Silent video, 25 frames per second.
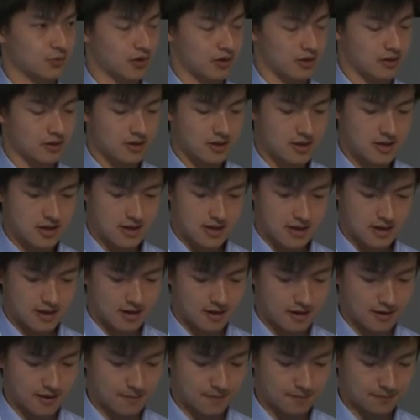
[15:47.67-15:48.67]
work.
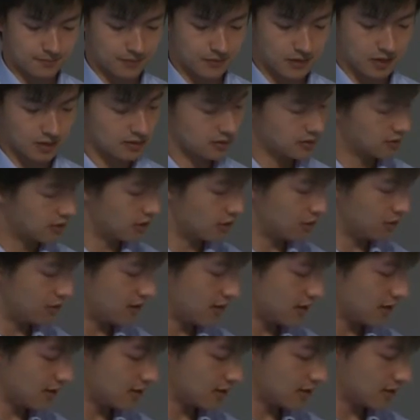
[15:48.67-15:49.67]
So
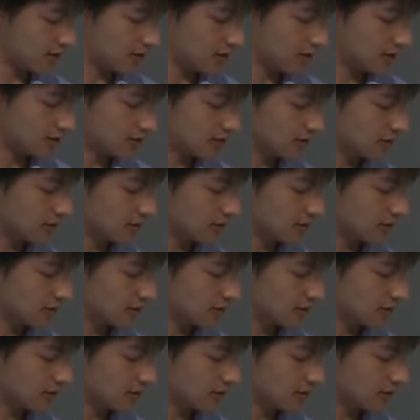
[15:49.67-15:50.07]
that's